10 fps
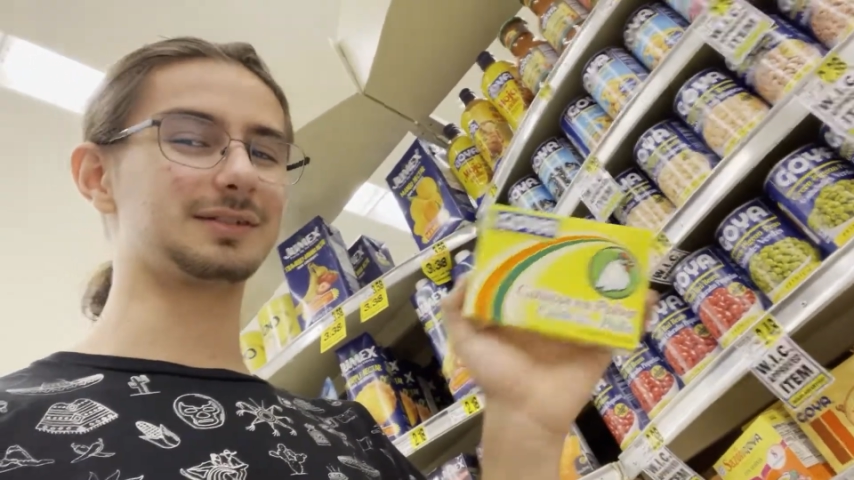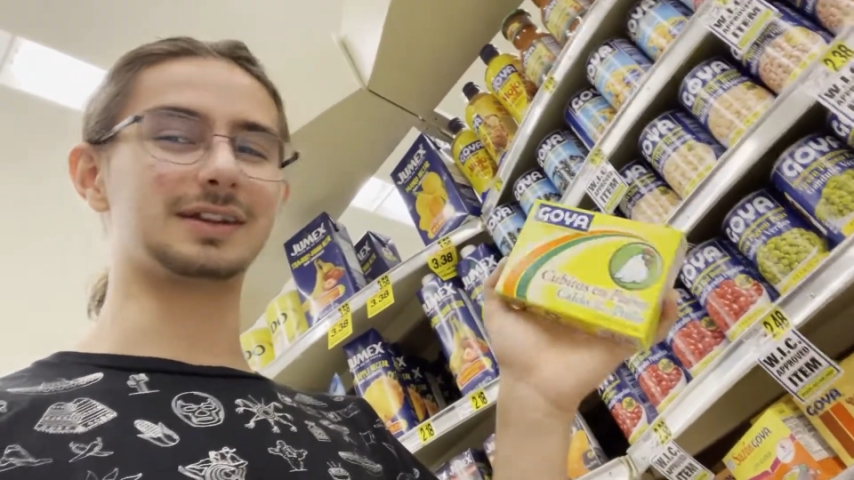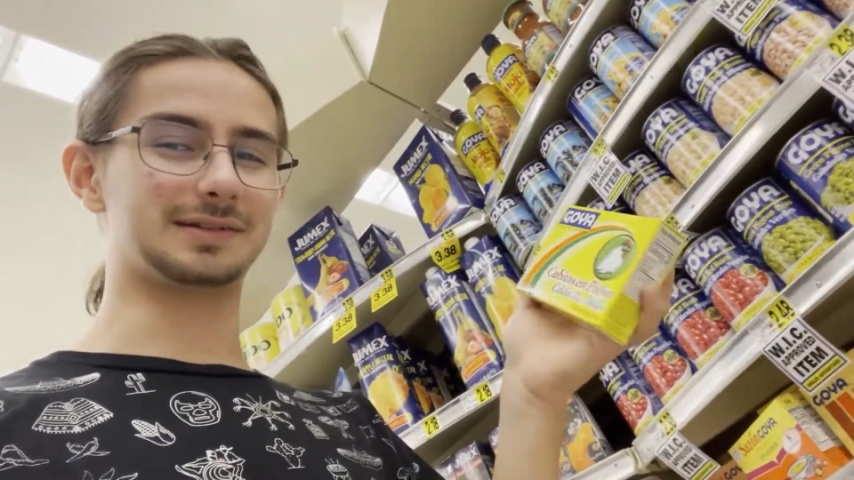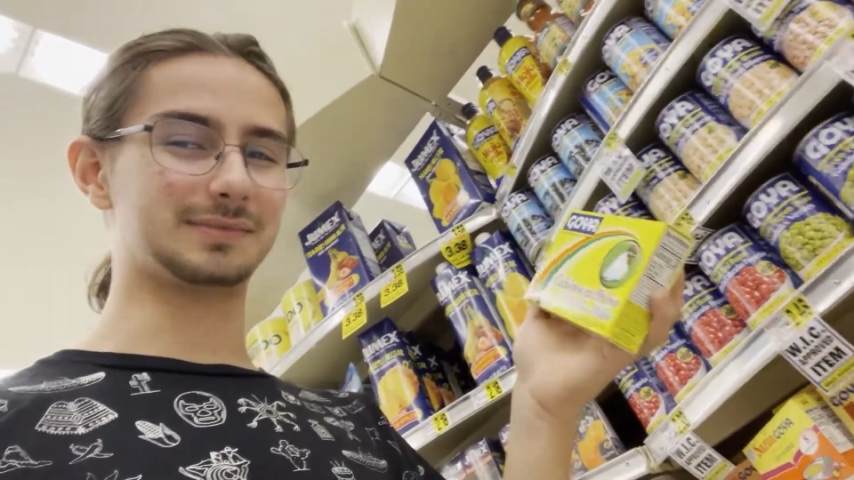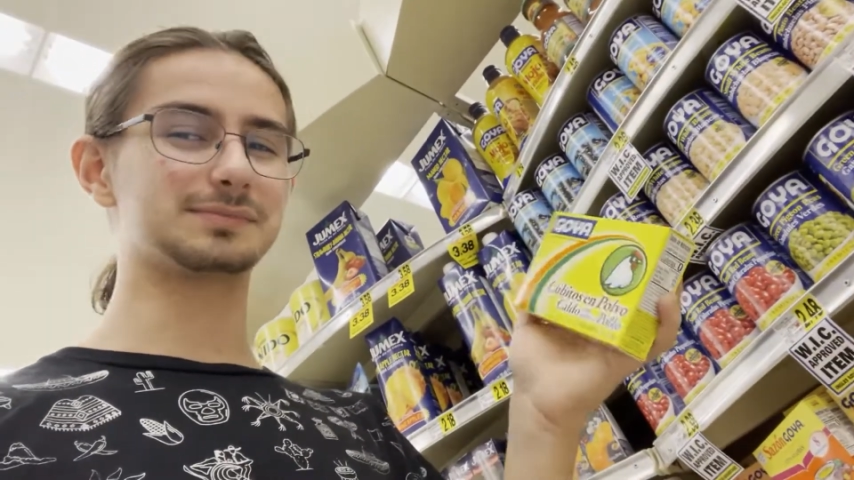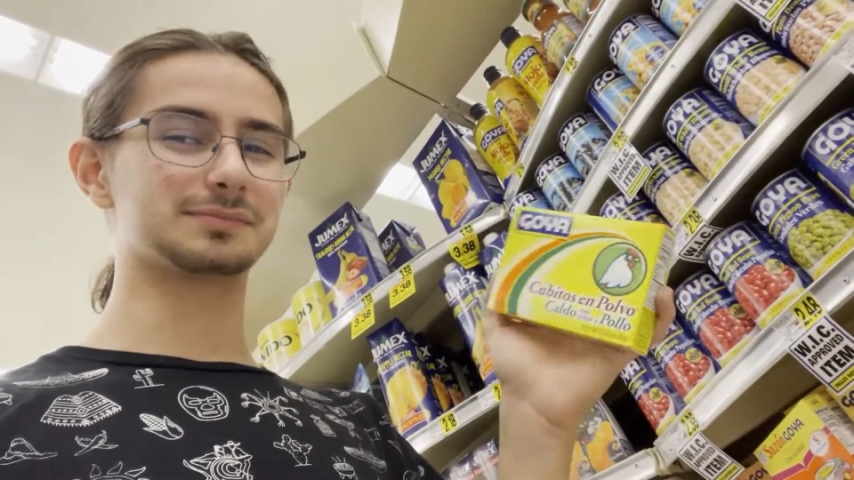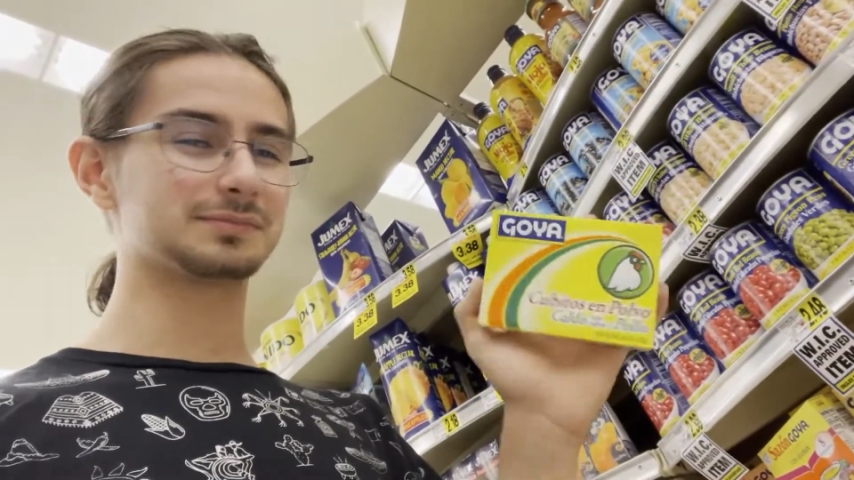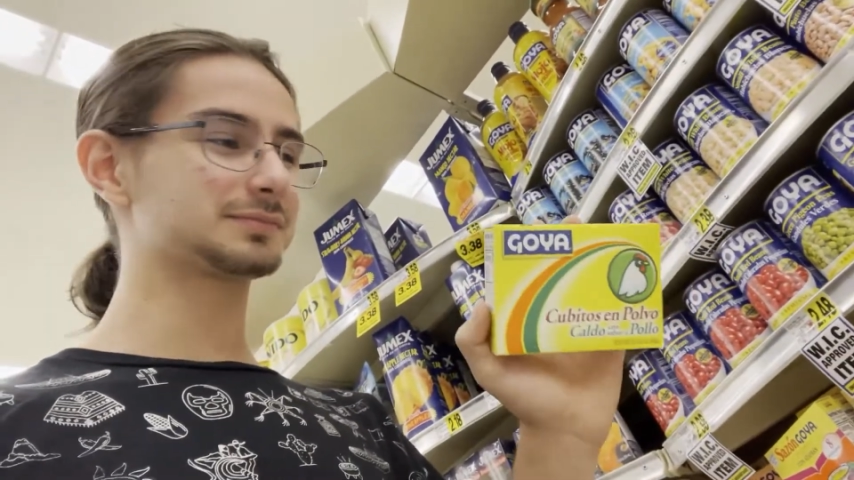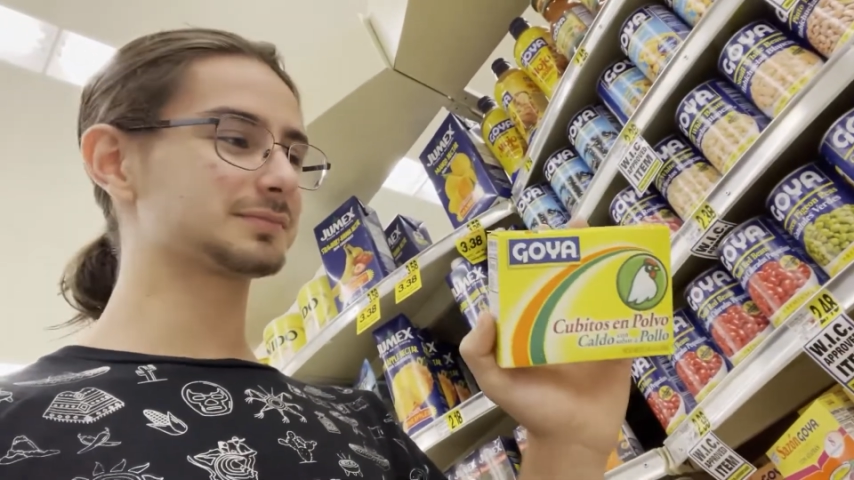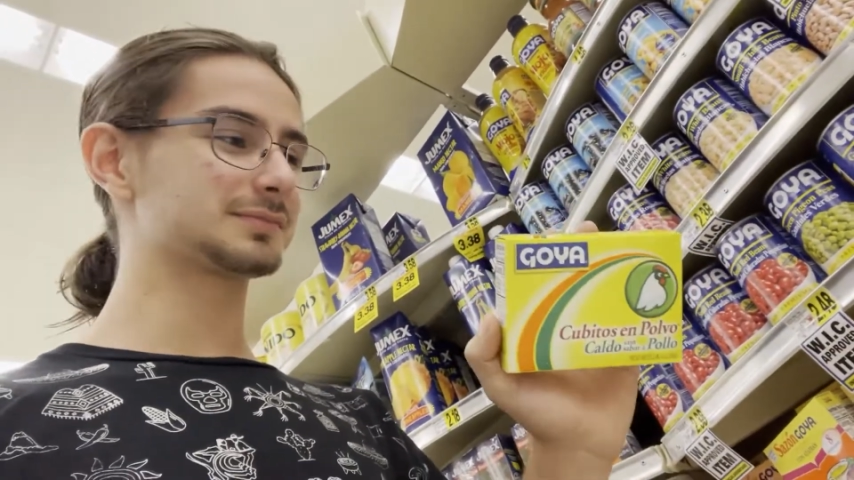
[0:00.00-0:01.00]

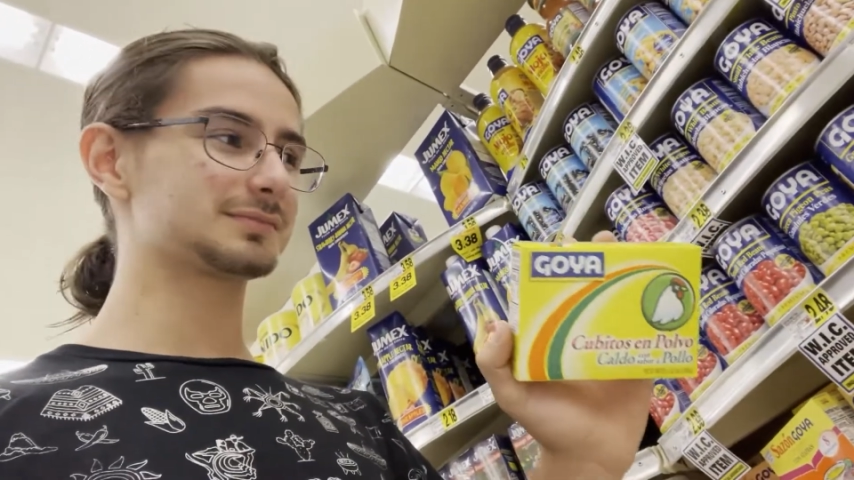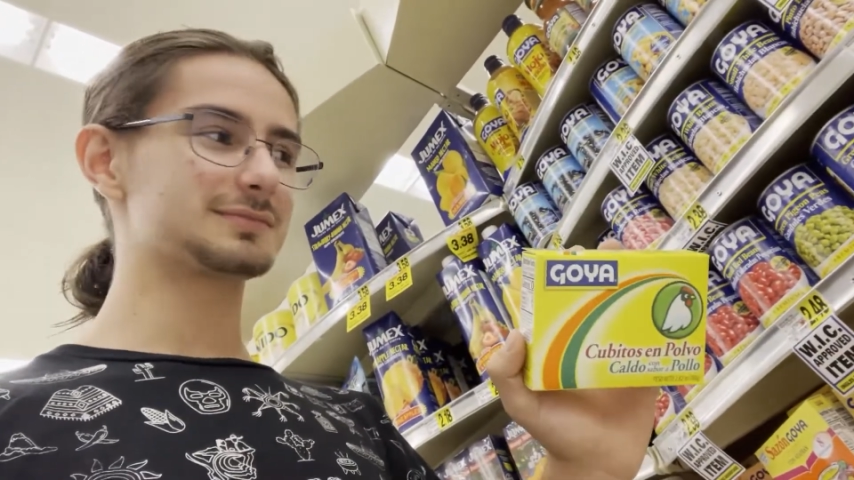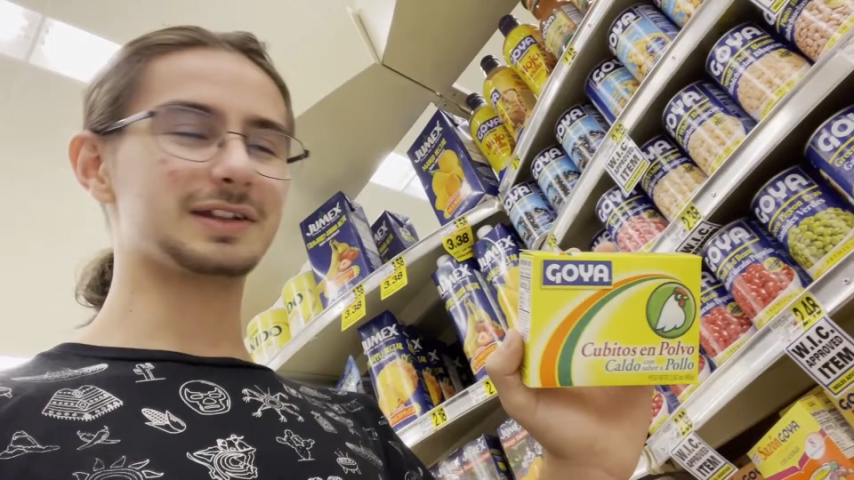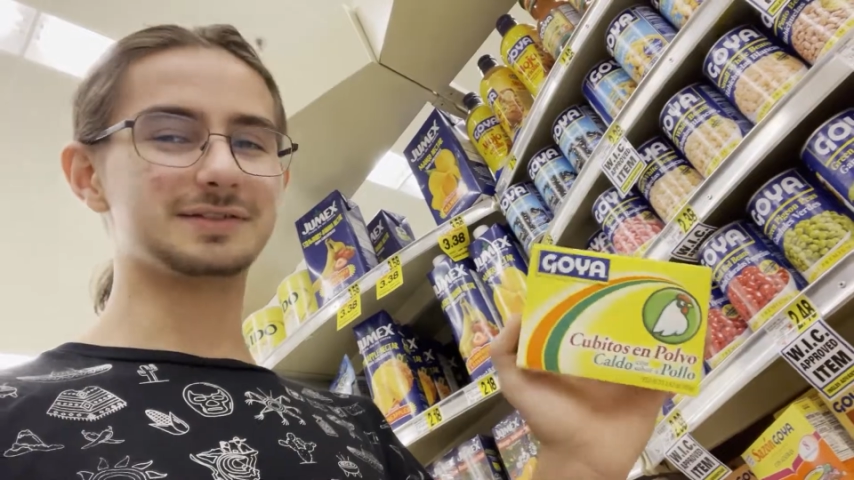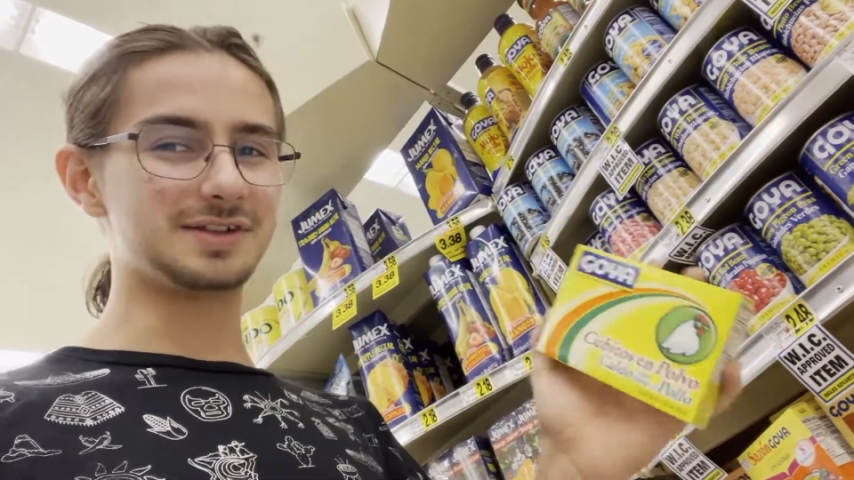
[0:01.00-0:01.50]
It's